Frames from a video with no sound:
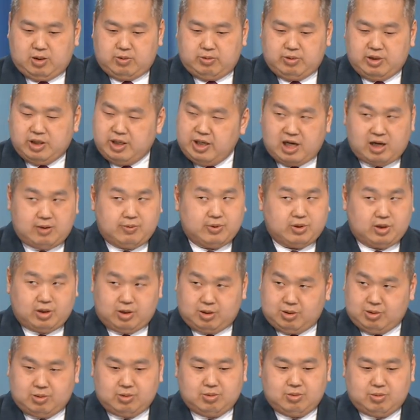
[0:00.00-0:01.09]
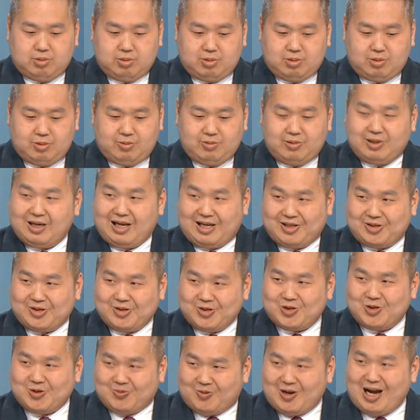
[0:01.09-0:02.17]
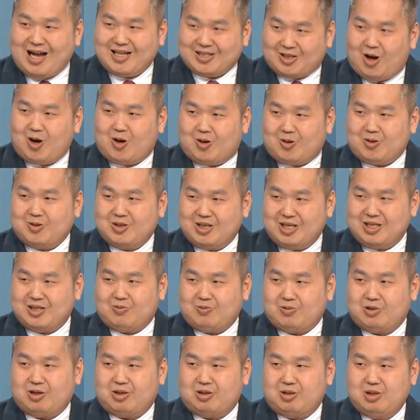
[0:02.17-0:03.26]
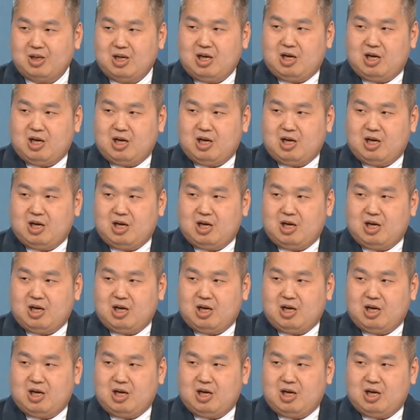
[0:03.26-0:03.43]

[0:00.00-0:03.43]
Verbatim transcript: really have no relationship at all in the world.